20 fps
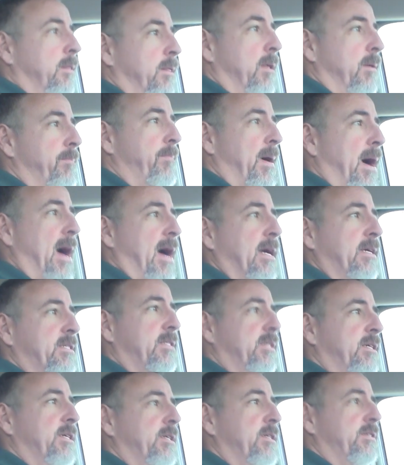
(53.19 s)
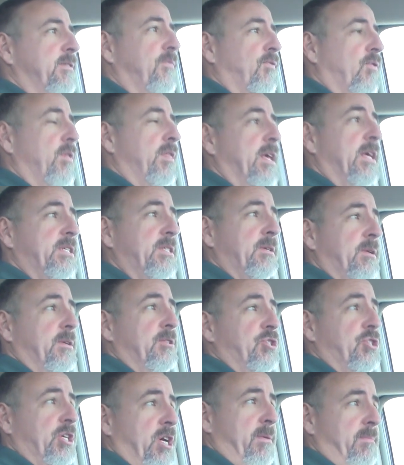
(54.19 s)
The boxes for this
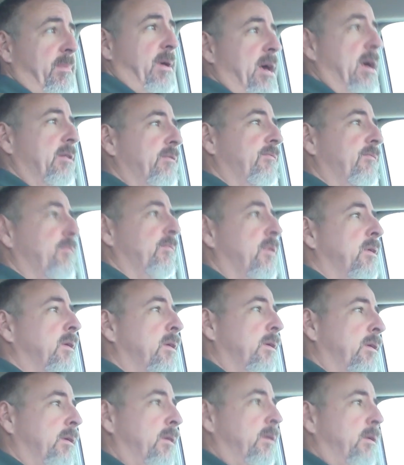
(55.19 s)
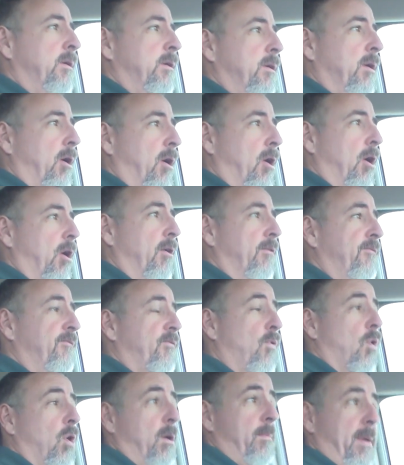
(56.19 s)
shipment are
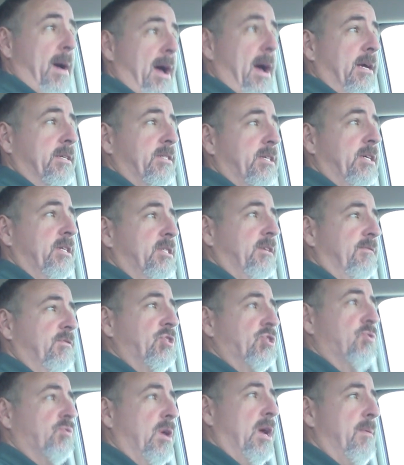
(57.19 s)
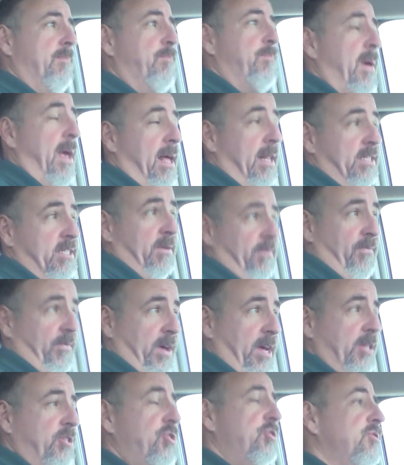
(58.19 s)
4 boxes of shrimp and some
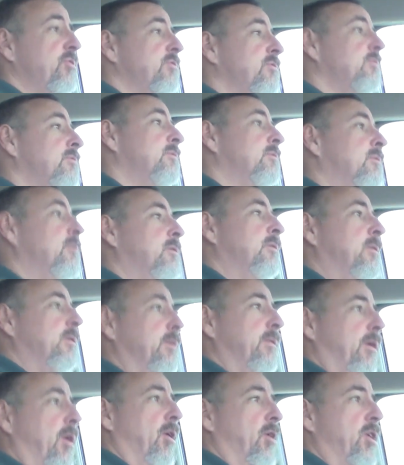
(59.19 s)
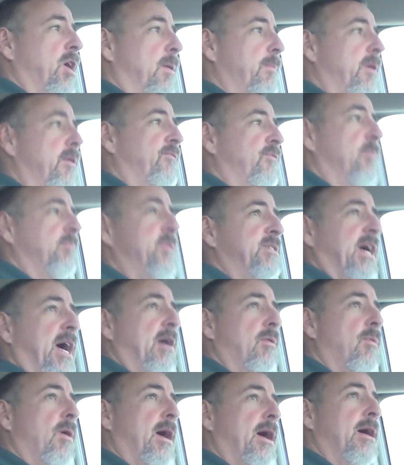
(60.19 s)
fish that are coming from
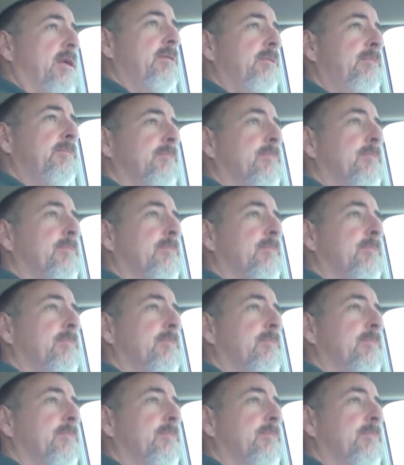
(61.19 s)
Taiwan.